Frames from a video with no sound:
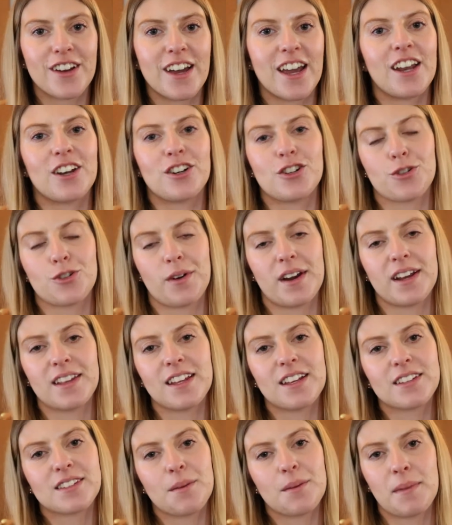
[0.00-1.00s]
and join
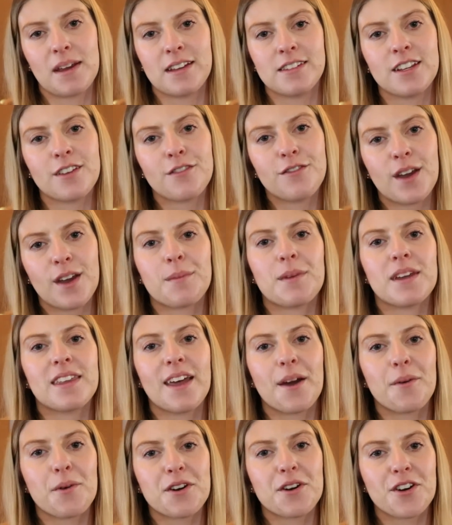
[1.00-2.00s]
this amazing family
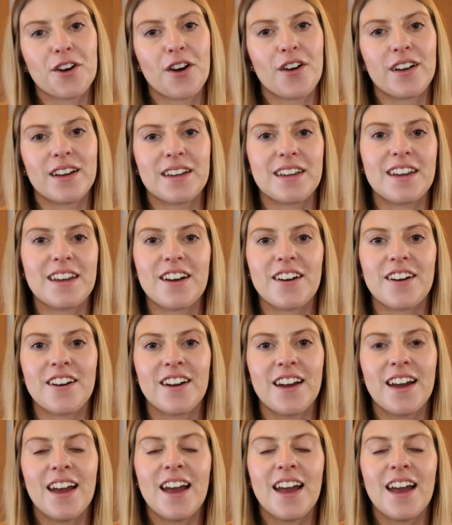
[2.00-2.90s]
that we're growing here.